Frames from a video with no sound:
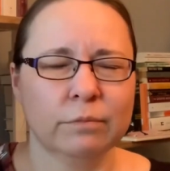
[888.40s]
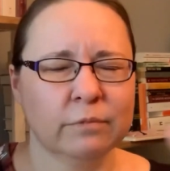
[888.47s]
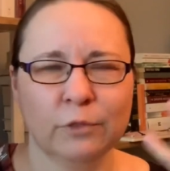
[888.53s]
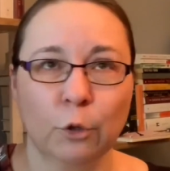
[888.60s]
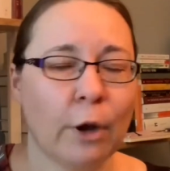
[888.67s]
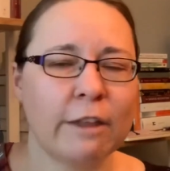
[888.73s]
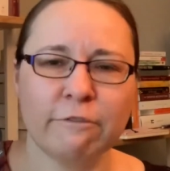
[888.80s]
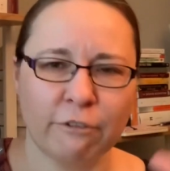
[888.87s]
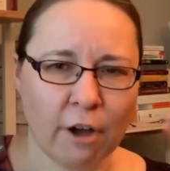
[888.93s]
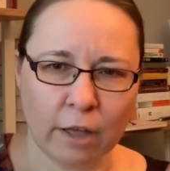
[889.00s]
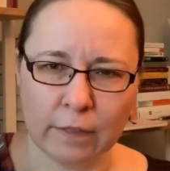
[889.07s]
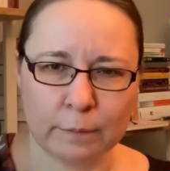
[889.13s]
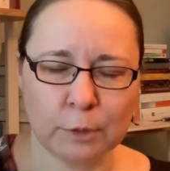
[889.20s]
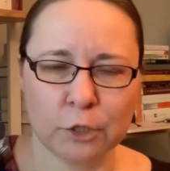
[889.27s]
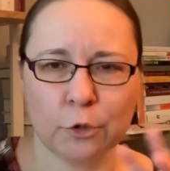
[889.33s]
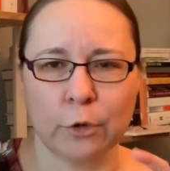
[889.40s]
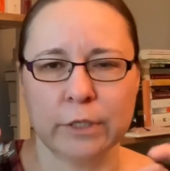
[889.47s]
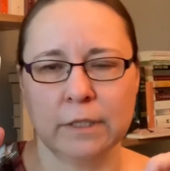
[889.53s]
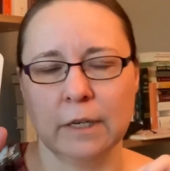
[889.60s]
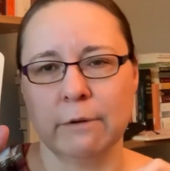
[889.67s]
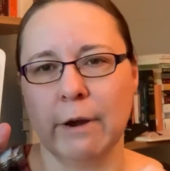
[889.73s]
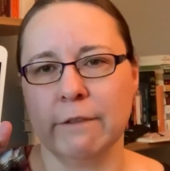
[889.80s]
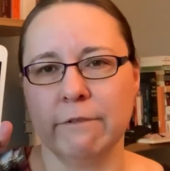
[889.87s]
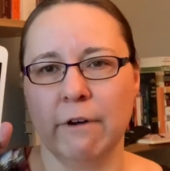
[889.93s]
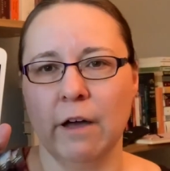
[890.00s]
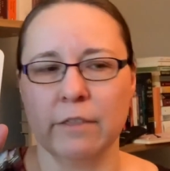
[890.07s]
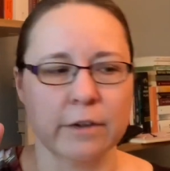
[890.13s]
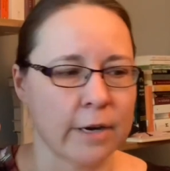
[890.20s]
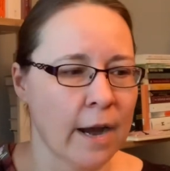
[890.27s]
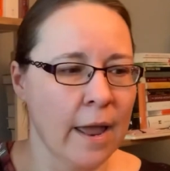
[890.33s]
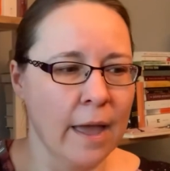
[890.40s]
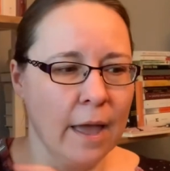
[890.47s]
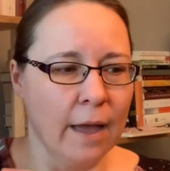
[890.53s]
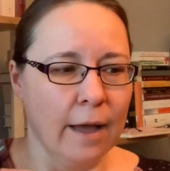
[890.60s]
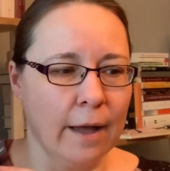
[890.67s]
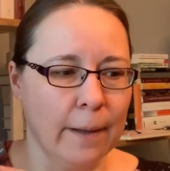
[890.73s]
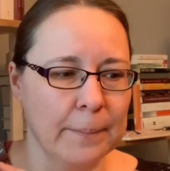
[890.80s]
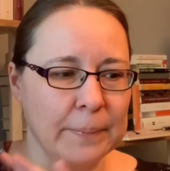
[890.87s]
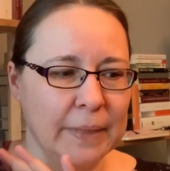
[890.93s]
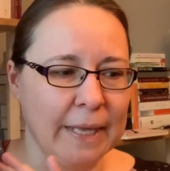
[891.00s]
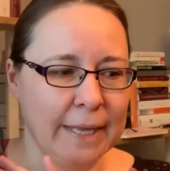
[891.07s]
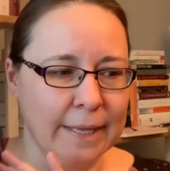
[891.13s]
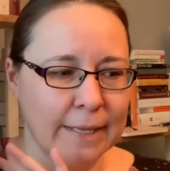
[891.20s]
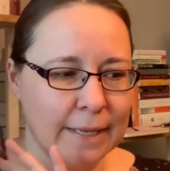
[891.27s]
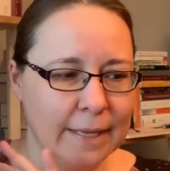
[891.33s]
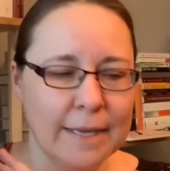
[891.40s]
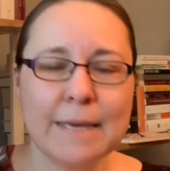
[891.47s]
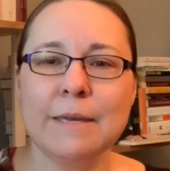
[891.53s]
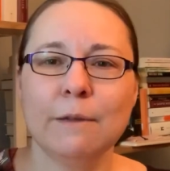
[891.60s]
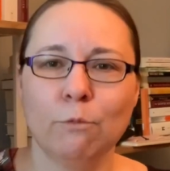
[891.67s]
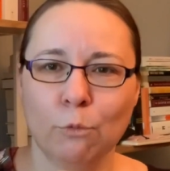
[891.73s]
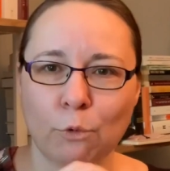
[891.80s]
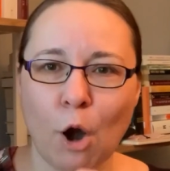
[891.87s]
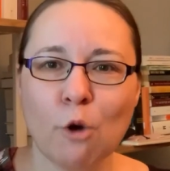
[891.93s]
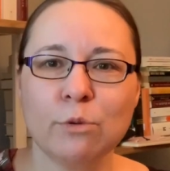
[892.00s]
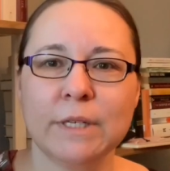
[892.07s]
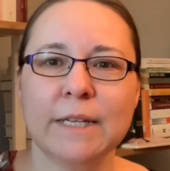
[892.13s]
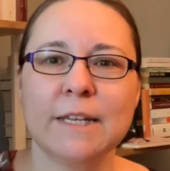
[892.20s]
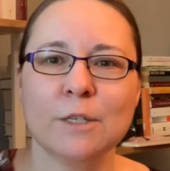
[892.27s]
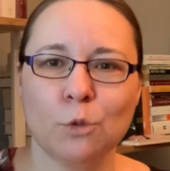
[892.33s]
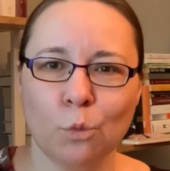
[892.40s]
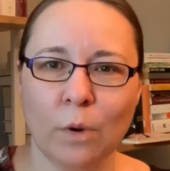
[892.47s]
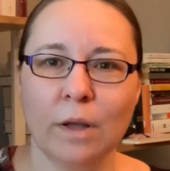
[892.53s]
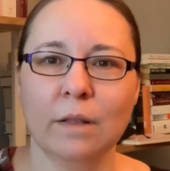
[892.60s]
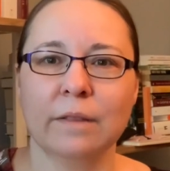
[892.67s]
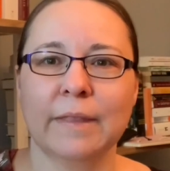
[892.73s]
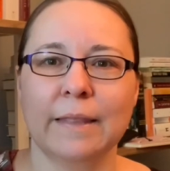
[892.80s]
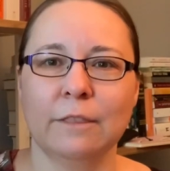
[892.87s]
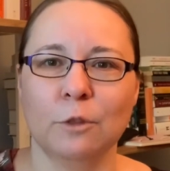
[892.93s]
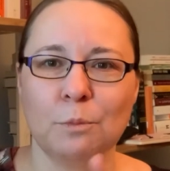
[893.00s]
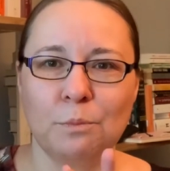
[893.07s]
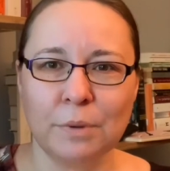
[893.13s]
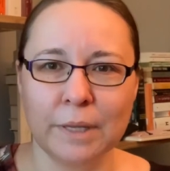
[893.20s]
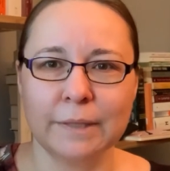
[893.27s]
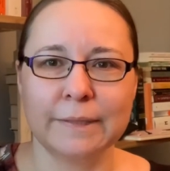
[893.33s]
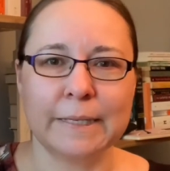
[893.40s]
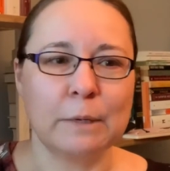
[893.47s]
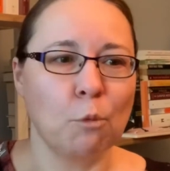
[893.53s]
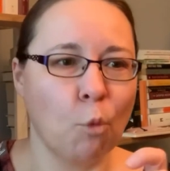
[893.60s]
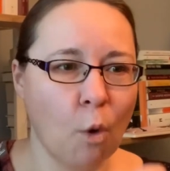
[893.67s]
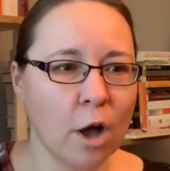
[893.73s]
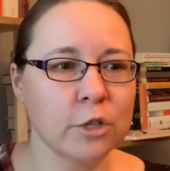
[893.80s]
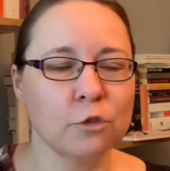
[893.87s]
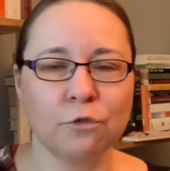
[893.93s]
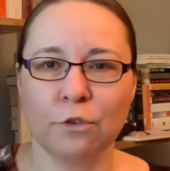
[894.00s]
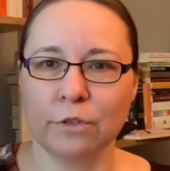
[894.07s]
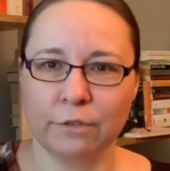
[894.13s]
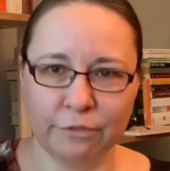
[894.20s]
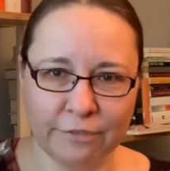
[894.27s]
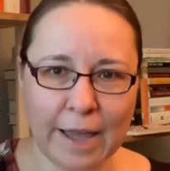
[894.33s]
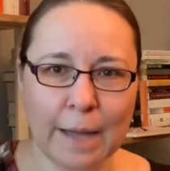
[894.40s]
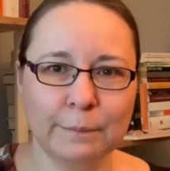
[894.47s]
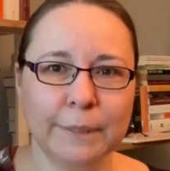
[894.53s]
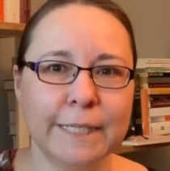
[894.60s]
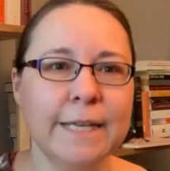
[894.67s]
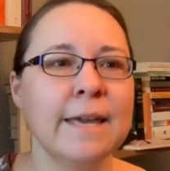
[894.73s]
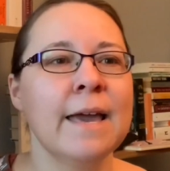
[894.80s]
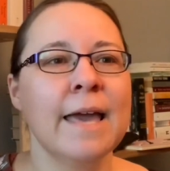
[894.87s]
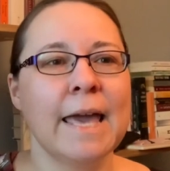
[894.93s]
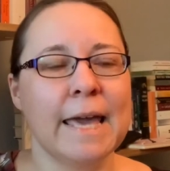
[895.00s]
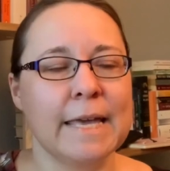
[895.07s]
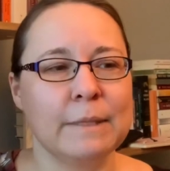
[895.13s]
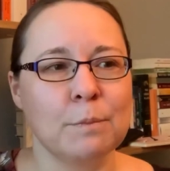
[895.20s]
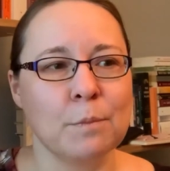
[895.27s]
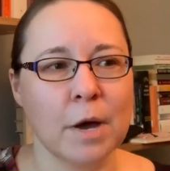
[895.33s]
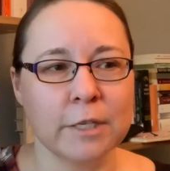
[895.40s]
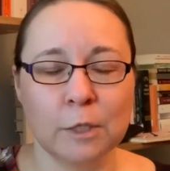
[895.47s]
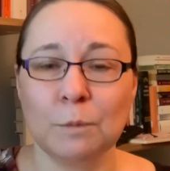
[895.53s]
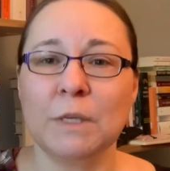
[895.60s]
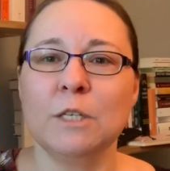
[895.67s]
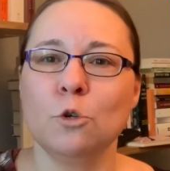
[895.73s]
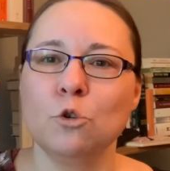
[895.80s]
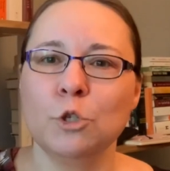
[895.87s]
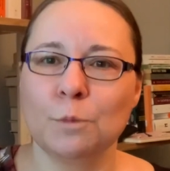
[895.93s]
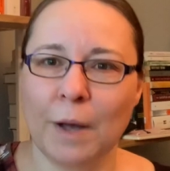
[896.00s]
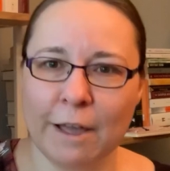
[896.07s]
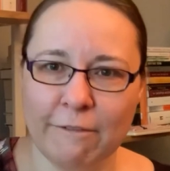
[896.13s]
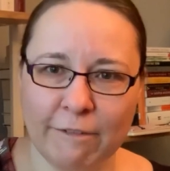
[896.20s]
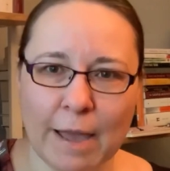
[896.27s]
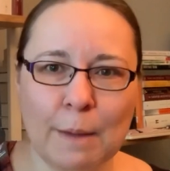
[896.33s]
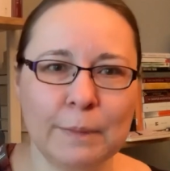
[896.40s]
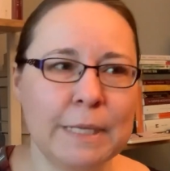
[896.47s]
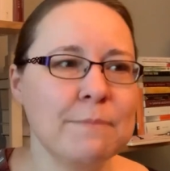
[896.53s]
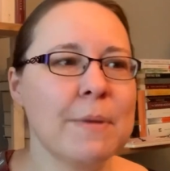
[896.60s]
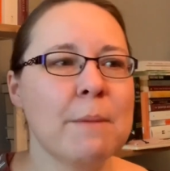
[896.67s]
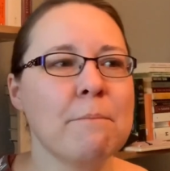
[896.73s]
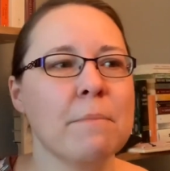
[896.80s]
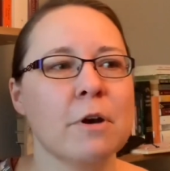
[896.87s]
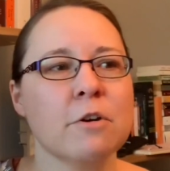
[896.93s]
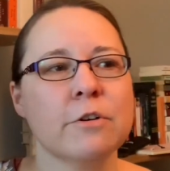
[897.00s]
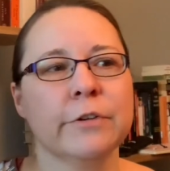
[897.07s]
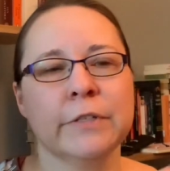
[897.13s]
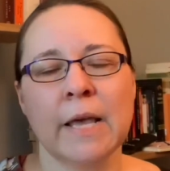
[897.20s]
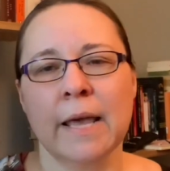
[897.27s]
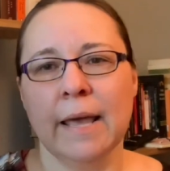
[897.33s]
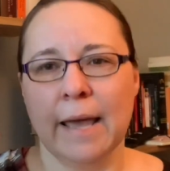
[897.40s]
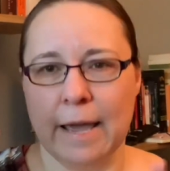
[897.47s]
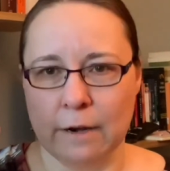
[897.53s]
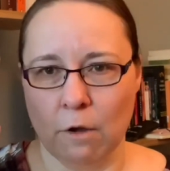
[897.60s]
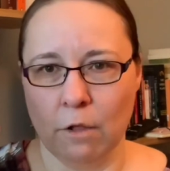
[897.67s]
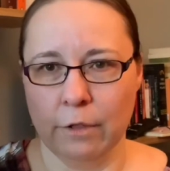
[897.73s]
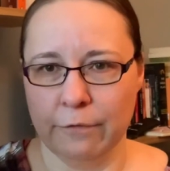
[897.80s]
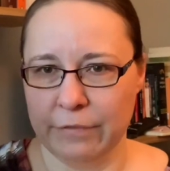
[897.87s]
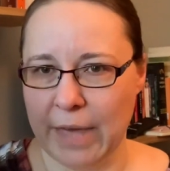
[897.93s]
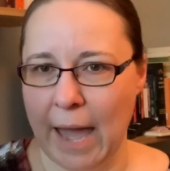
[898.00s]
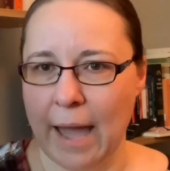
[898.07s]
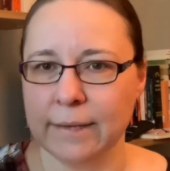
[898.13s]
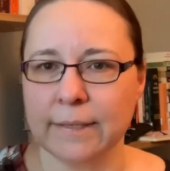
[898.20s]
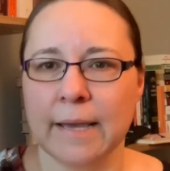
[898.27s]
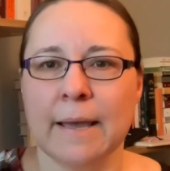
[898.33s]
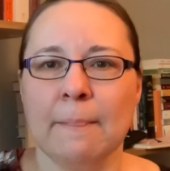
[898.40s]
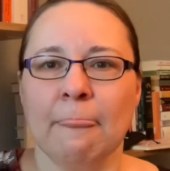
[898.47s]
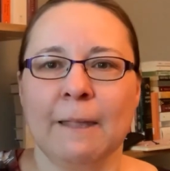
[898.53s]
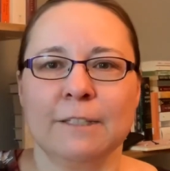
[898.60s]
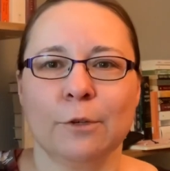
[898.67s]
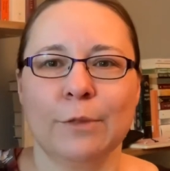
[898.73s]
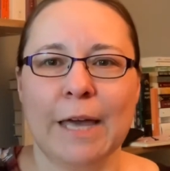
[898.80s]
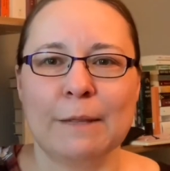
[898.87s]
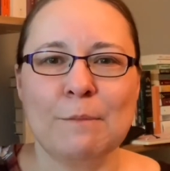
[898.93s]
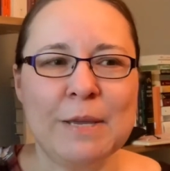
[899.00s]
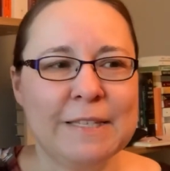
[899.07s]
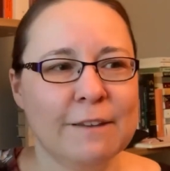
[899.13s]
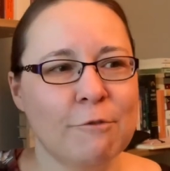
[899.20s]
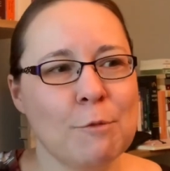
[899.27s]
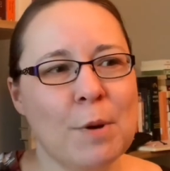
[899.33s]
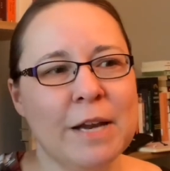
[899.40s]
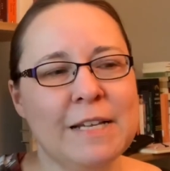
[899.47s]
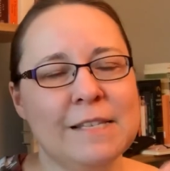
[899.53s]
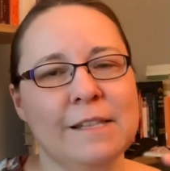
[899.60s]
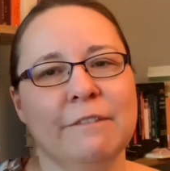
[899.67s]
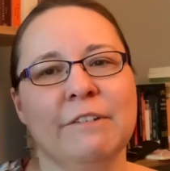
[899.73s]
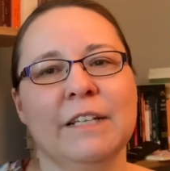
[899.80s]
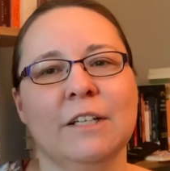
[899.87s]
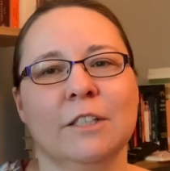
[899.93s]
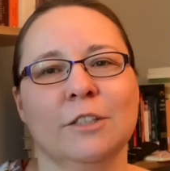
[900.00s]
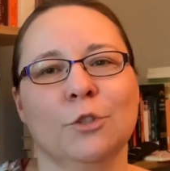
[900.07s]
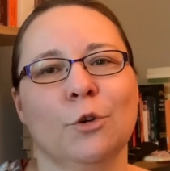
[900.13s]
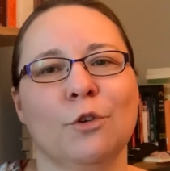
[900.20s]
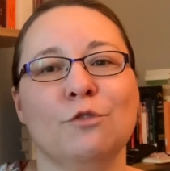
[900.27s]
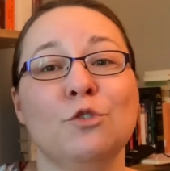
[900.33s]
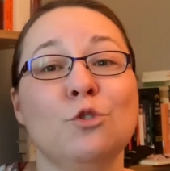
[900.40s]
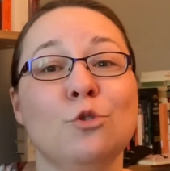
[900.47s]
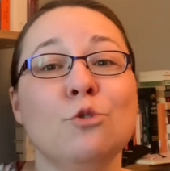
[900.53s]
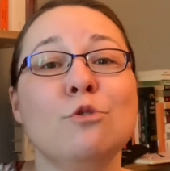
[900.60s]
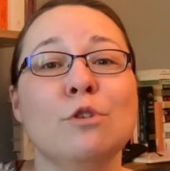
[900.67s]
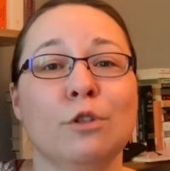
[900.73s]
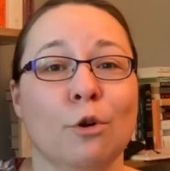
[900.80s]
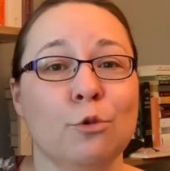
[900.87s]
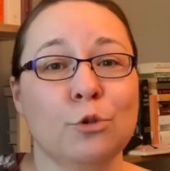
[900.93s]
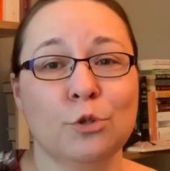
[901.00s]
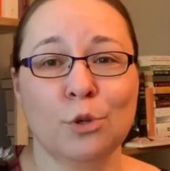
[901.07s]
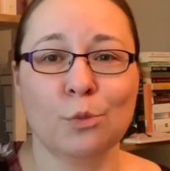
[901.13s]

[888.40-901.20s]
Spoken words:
grandfather, I'm just going to say grandfather, he wrote in his will that the building was for the family. It must be used by family members and all of that. So that means everybody's living sort of too close to